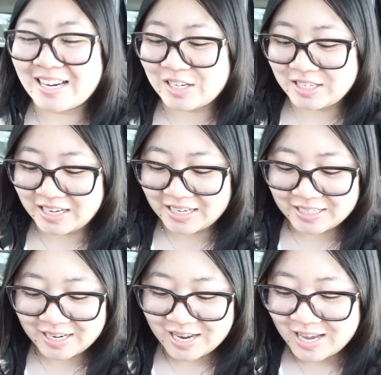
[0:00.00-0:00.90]
I just
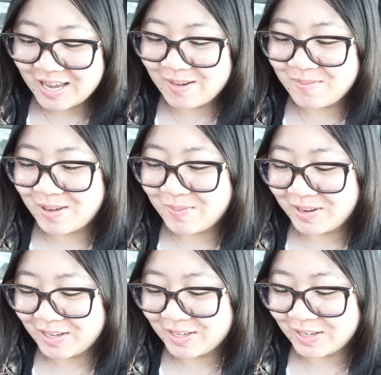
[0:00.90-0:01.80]
sent him a
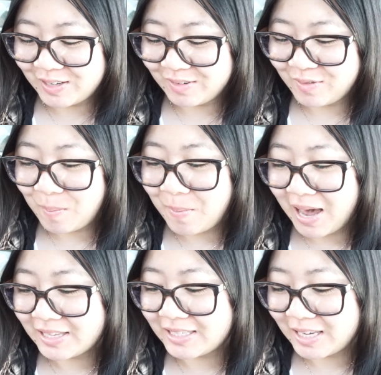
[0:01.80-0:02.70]
picture of
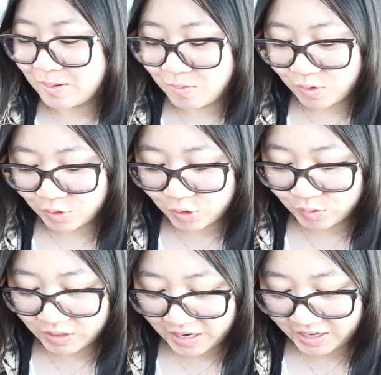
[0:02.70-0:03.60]
Mad Ski Boo. She
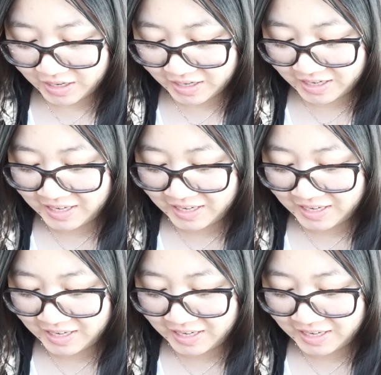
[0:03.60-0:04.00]
was naked.